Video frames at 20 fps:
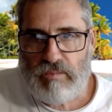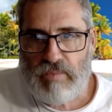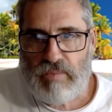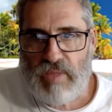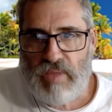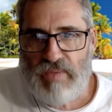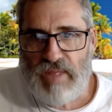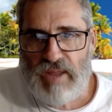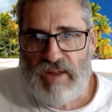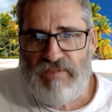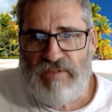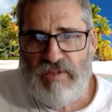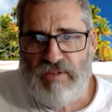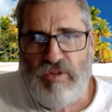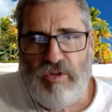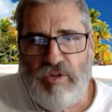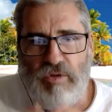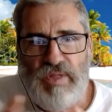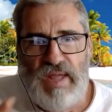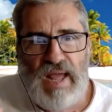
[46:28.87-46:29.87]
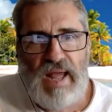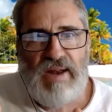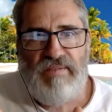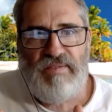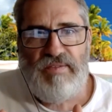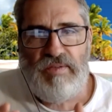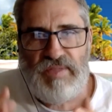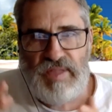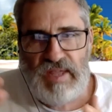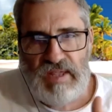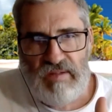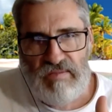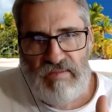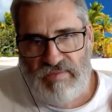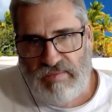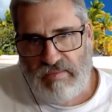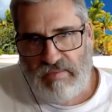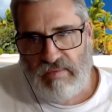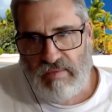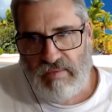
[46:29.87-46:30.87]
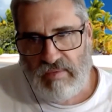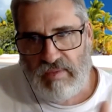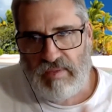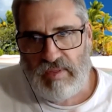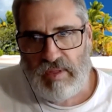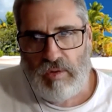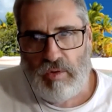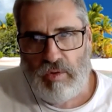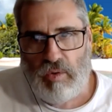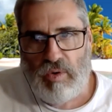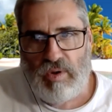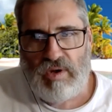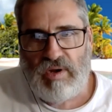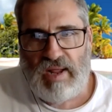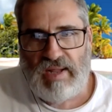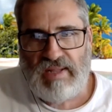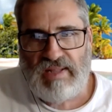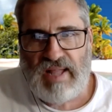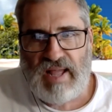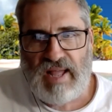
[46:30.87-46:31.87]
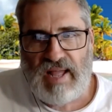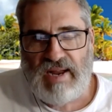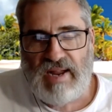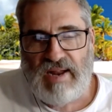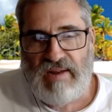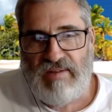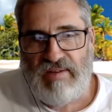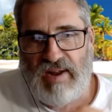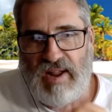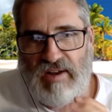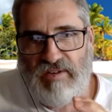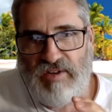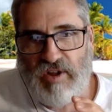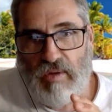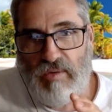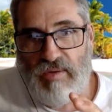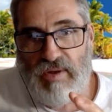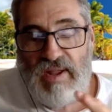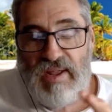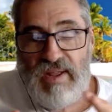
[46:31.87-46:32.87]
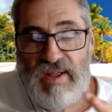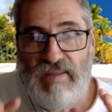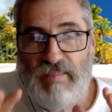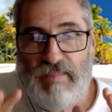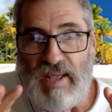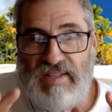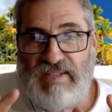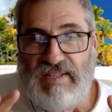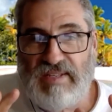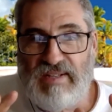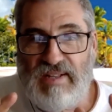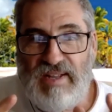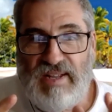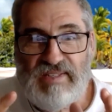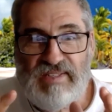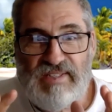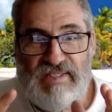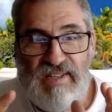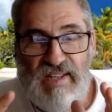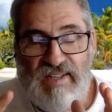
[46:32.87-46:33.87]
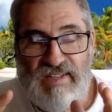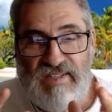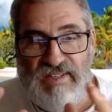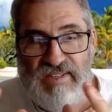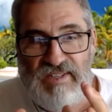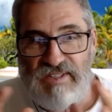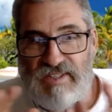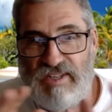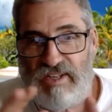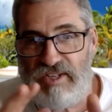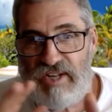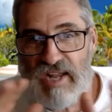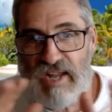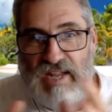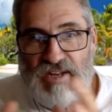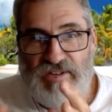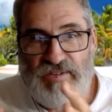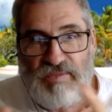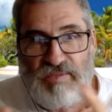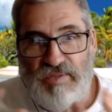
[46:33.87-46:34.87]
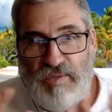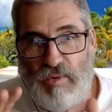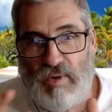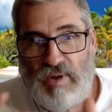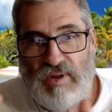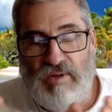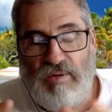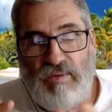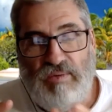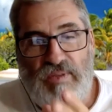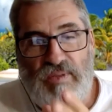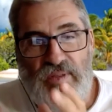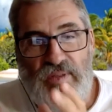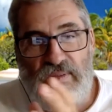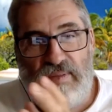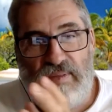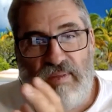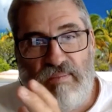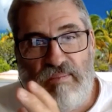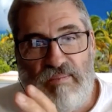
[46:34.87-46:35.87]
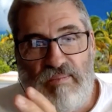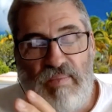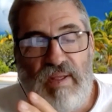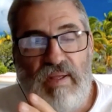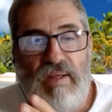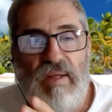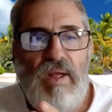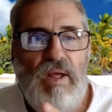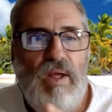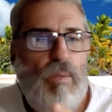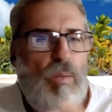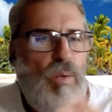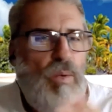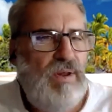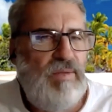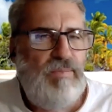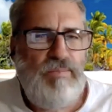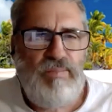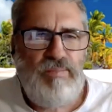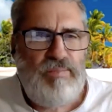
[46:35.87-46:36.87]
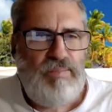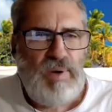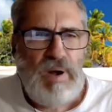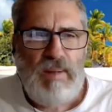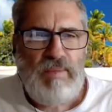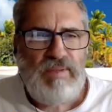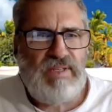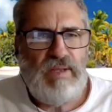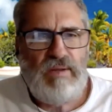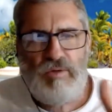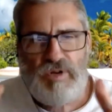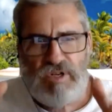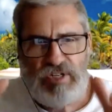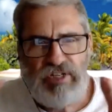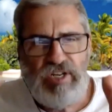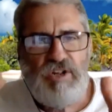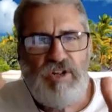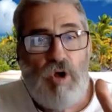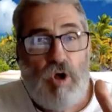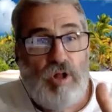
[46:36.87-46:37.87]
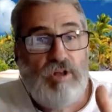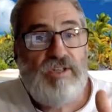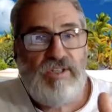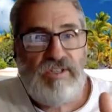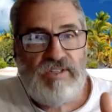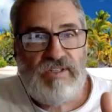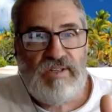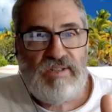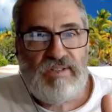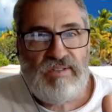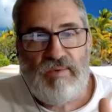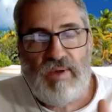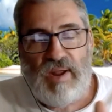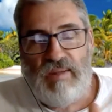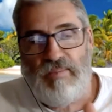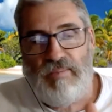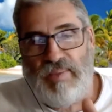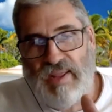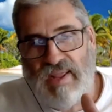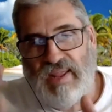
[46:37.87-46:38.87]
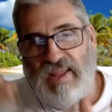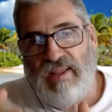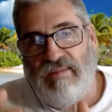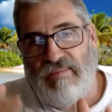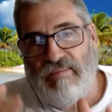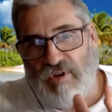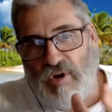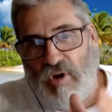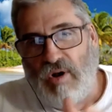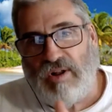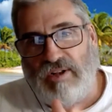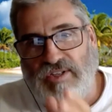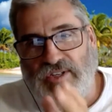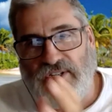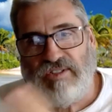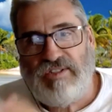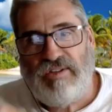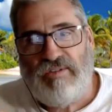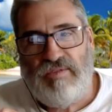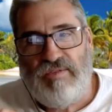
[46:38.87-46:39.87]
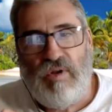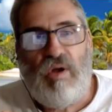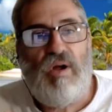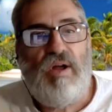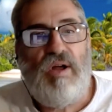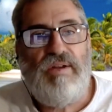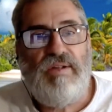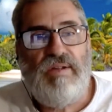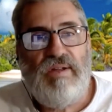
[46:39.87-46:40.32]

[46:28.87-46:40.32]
if you do that, if you think of the Lord like that, and don't, basically it's just a change of thought. What did Prabhupada say? Krishna consciousness, right? Being conscious of God,